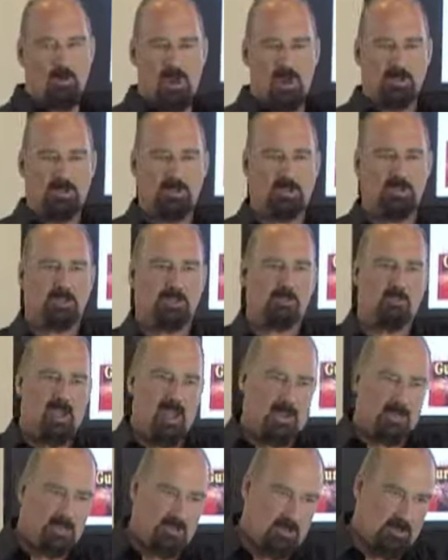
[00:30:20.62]
about a
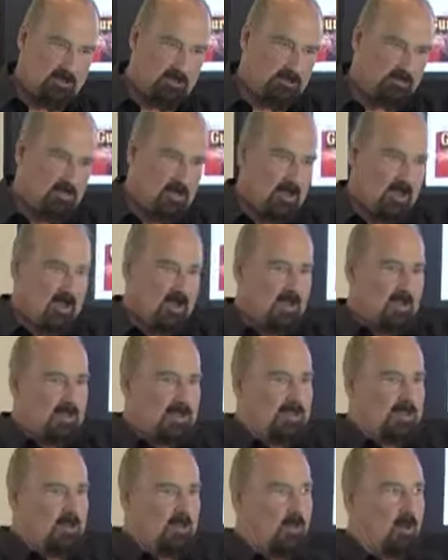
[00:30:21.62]
direction.
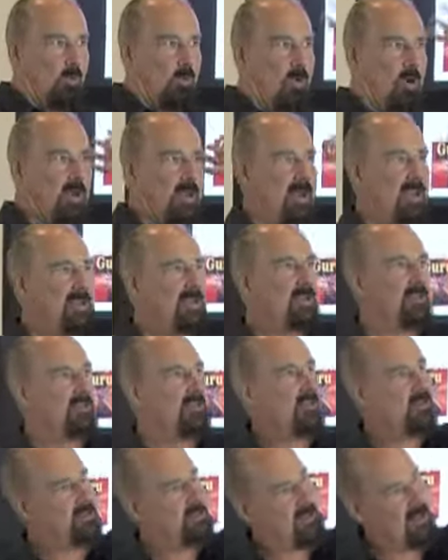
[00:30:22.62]
So at one end of
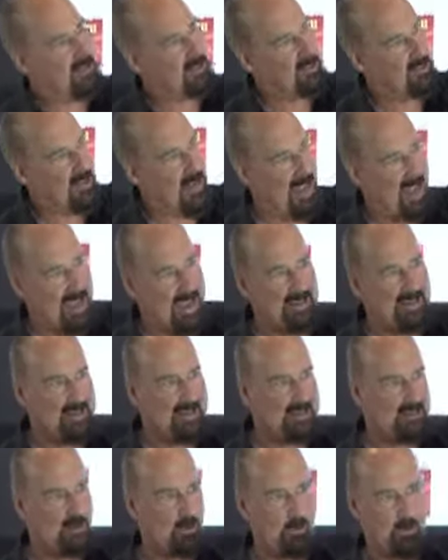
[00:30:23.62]
your direction, you're
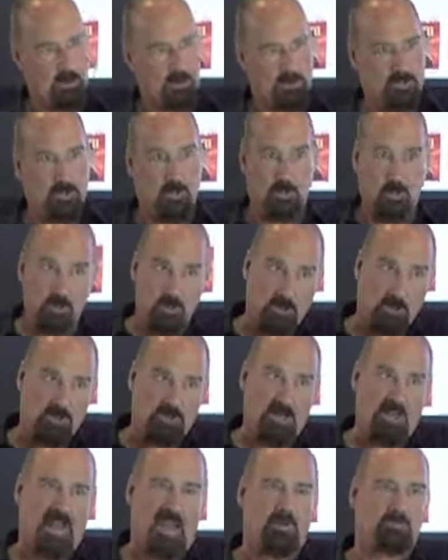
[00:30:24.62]
heading towards
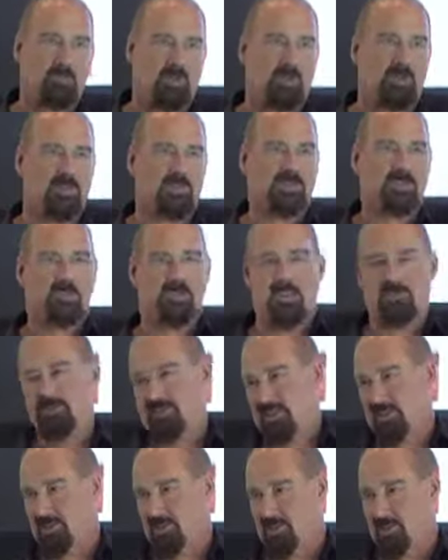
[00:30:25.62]
good and happiness and
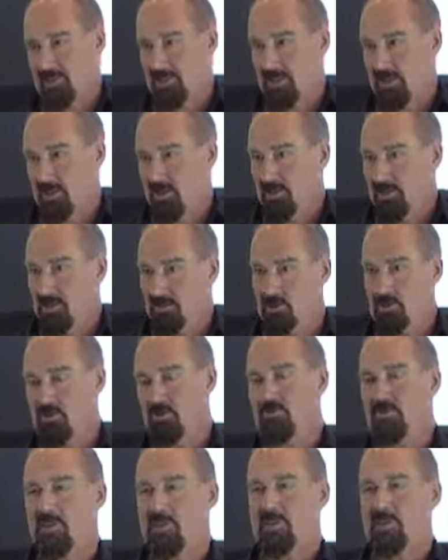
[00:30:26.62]
everything's
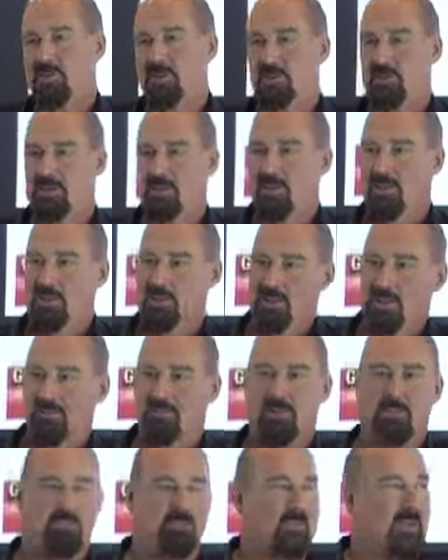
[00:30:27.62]
groovy and
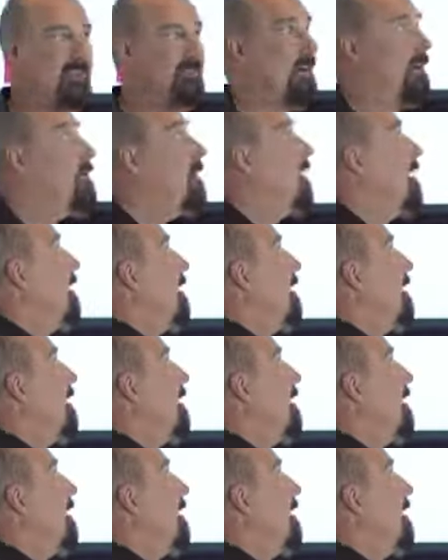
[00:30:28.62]
living forever,